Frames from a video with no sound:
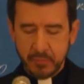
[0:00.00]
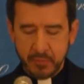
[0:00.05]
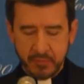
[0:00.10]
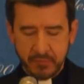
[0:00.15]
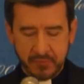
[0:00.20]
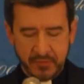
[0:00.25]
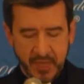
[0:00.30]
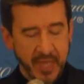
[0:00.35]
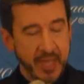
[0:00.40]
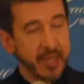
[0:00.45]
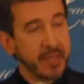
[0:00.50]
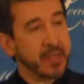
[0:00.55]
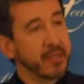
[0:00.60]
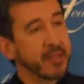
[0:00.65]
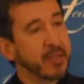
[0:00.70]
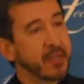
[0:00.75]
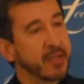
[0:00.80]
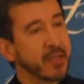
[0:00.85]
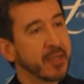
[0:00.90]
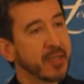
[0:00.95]

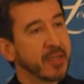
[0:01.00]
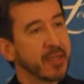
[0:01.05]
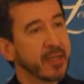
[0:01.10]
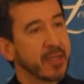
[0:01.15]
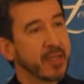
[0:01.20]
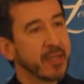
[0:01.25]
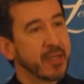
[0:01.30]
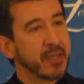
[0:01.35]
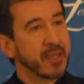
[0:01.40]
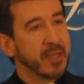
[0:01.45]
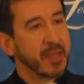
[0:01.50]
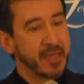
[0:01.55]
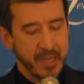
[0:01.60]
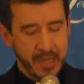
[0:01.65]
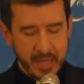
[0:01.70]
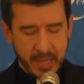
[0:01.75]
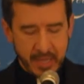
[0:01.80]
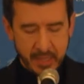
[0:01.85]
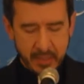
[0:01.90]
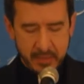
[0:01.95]
provided,
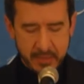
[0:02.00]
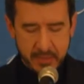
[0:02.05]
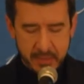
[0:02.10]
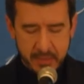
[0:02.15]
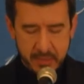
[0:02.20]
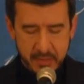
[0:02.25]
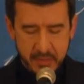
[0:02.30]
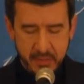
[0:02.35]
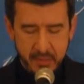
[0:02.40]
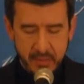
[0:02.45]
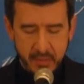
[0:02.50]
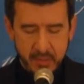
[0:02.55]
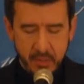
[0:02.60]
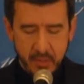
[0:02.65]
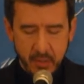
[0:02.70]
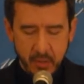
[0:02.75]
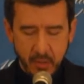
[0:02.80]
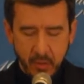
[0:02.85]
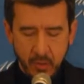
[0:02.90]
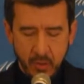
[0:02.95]
enhanced,
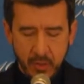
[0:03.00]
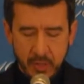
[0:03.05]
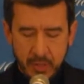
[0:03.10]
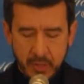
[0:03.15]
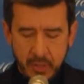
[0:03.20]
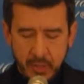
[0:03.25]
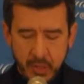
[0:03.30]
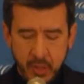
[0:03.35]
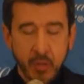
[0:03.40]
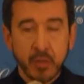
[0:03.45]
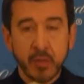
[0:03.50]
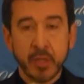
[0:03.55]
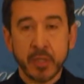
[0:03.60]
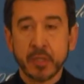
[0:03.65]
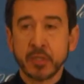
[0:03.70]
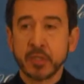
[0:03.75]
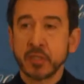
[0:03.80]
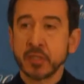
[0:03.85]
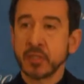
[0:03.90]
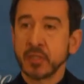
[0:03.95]
or
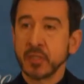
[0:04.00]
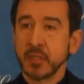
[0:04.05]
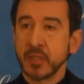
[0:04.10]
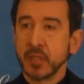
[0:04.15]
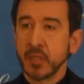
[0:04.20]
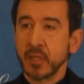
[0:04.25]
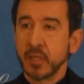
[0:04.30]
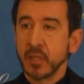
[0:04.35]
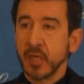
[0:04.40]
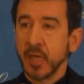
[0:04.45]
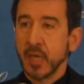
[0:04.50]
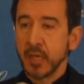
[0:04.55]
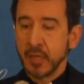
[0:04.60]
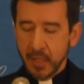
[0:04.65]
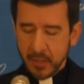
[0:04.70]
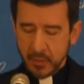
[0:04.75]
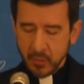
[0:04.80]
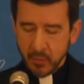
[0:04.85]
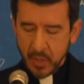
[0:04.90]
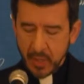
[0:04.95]
encouraged, and
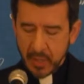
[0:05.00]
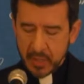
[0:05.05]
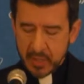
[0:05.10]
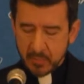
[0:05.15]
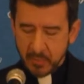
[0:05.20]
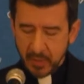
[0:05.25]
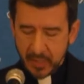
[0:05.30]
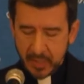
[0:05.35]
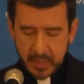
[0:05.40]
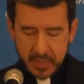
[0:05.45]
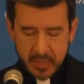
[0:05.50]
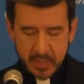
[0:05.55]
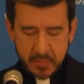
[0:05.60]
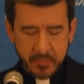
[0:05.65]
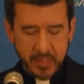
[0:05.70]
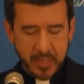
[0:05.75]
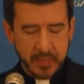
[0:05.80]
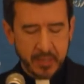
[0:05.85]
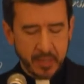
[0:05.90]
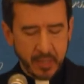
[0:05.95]
otherwise blessed
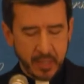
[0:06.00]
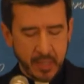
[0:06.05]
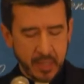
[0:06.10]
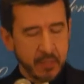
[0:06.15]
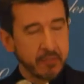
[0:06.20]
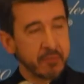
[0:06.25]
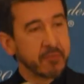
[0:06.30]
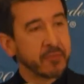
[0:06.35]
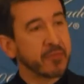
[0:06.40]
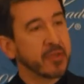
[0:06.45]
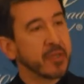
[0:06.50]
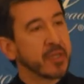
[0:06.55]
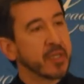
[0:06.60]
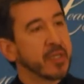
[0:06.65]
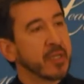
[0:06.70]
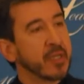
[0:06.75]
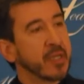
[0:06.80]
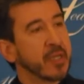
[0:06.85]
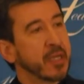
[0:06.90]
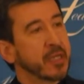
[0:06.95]
by the love
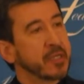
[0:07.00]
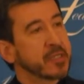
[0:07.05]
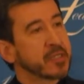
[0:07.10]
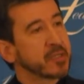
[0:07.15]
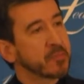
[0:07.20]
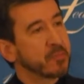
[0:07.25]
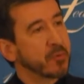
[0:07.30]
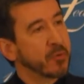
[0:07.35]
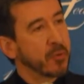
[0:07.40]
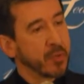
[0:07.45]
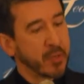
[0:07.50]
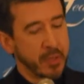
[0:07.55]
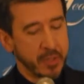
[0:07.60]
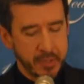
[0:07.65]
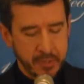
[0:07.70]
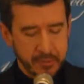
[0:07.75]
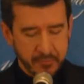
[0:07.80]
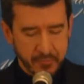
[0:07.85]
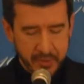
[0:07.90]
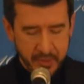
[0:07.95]
and support
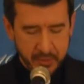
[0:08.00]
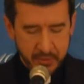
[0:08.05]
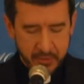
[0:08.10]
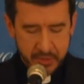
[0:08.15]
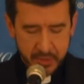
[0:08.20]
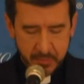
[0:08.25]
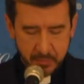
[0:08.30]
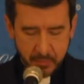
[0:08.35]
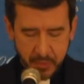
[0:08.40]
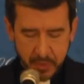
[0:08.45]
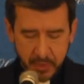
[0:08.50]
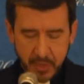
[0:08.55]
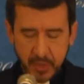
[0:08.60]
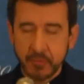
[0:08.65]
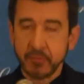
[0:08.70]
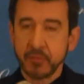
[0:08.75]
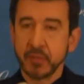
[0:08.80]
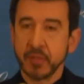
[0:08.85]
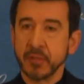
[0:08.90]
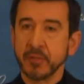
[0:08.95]
of Leadership
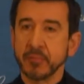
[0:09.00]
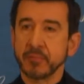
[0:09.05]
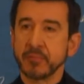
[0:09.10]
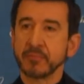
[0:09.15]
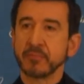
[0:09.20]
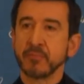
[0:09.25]
100.